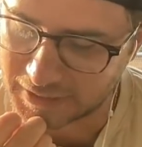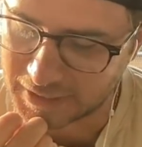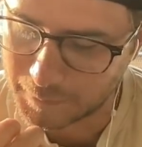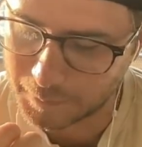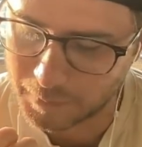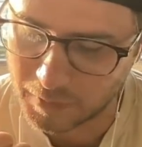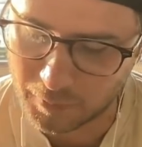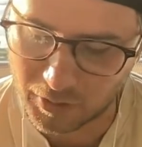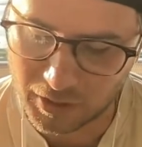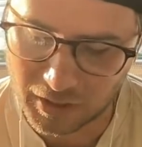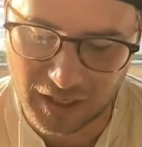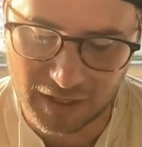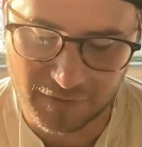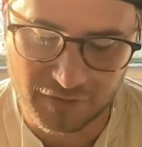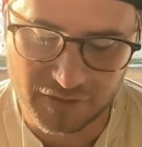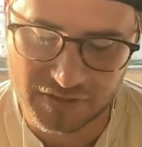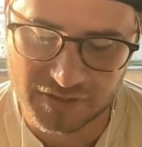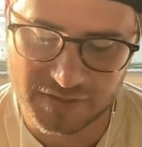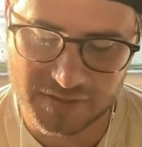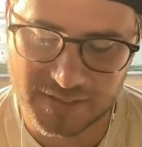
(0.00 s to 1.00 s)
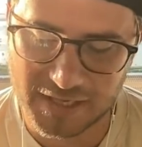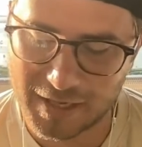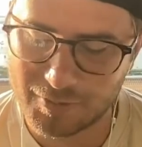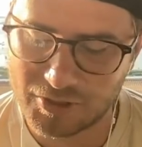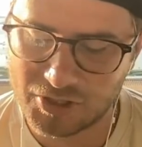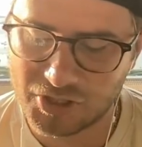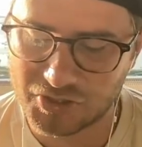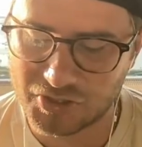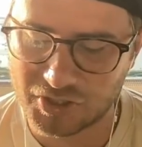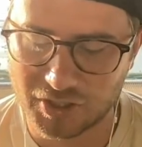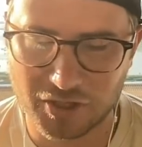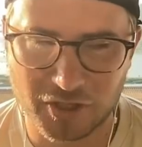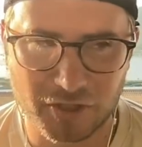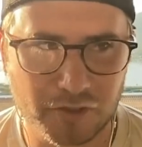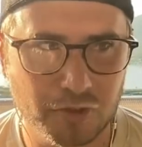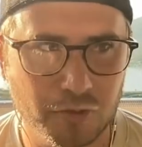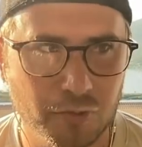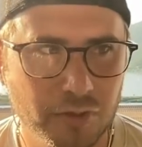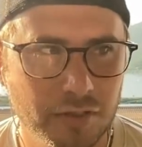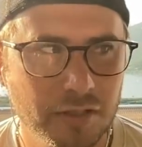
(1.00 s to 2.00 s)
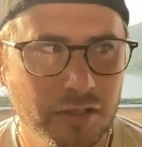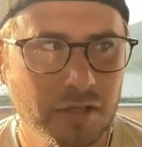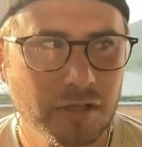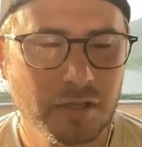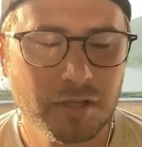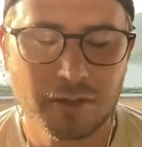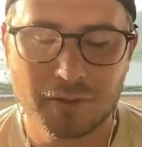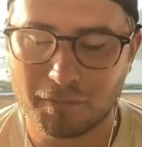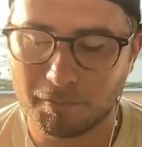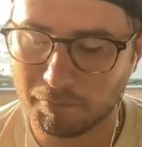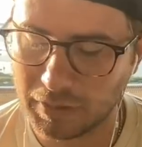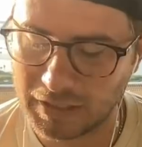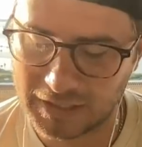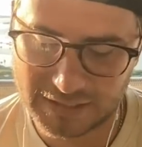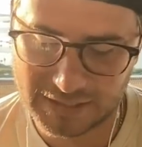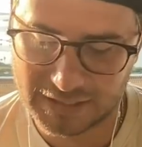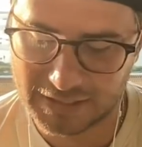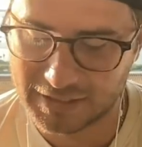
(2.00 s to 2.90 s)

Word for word: keeping him alive because his damage isn't going to do it, but